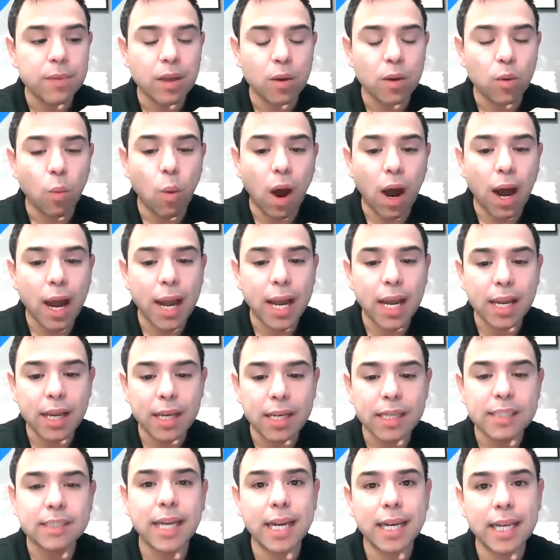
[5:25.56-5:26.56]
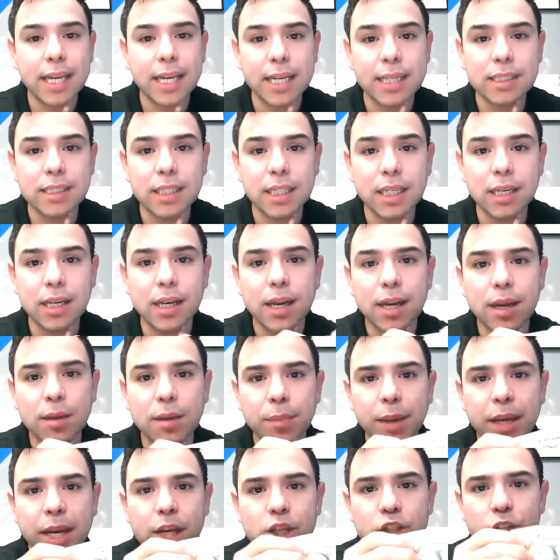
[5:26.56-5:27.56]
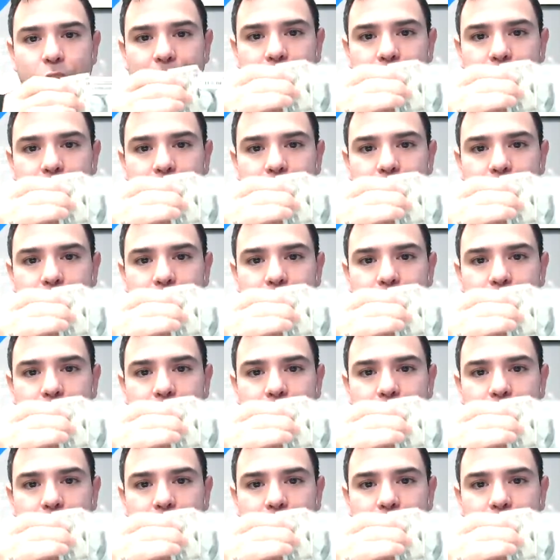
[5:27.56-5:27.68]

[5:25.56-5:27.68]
Why is that easy? Because you